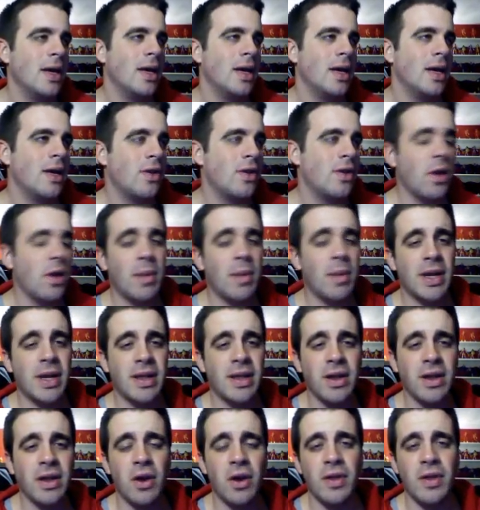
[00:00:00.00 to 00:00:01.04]
So much
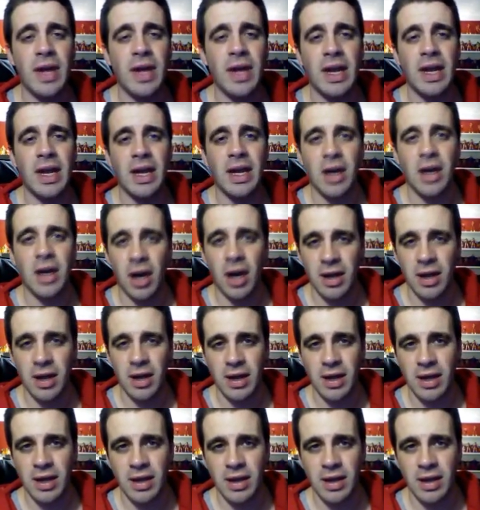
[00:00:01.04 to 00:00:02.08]
so that it
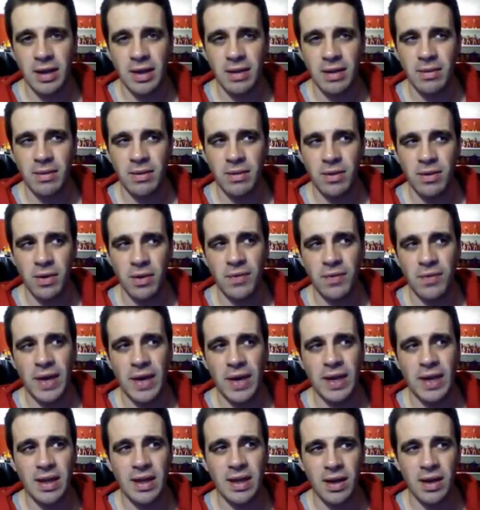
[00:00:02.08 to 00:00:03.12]
causes
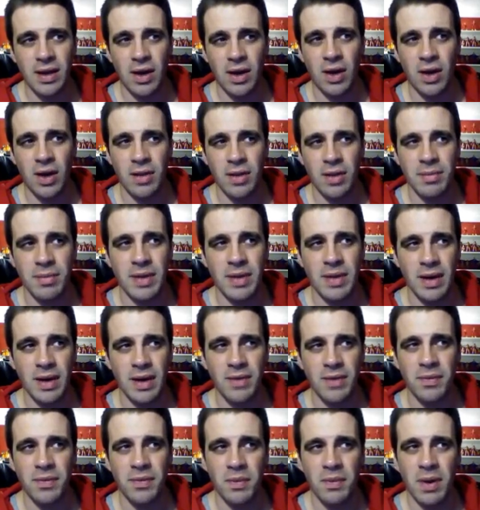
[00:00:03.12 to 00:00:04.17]
Two-Face to call
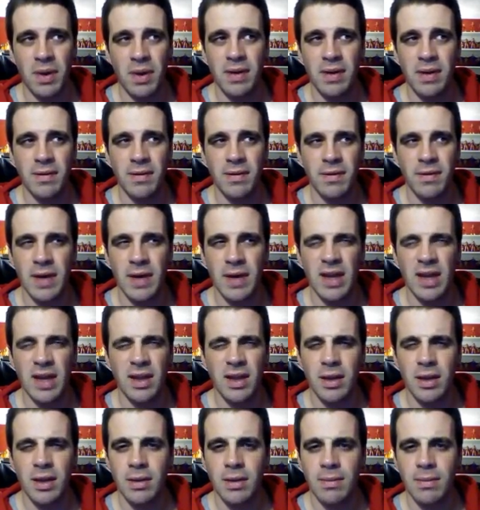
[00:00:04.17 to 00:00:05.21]
himself
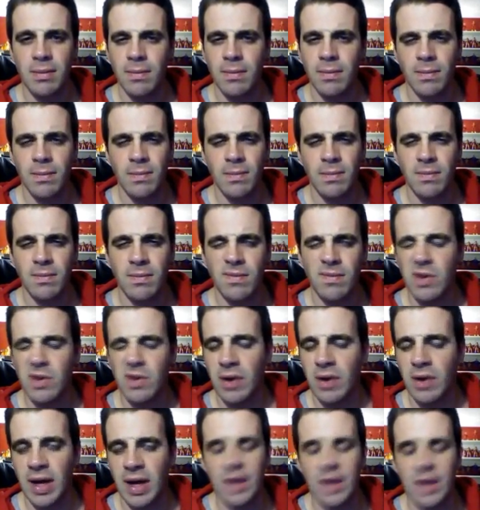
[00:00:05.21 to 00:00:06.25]
One-Face.
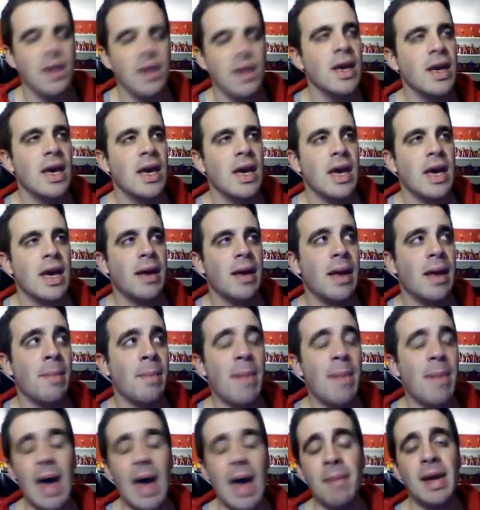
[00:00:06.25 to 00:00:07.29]
Don't ask.
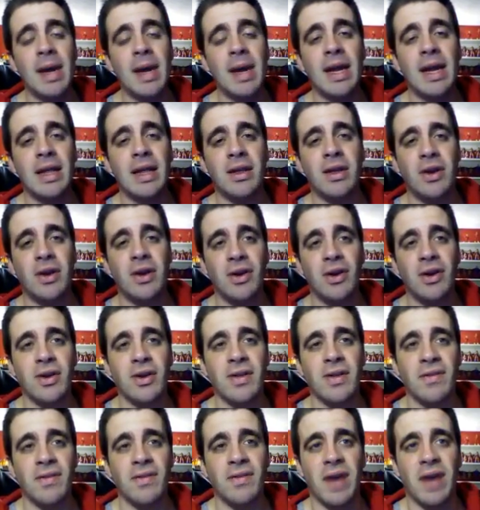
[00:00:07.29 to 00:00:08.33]
And Batman is
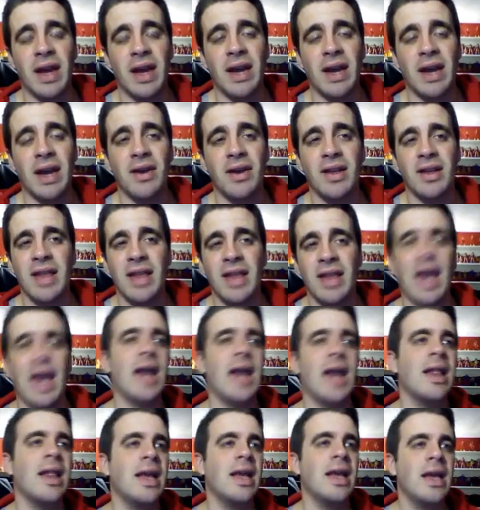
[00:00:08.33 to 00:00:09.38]
curious to find out
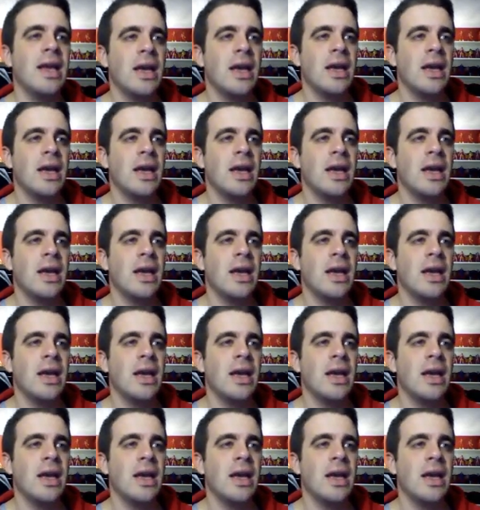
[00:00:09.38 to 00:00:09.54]
exactly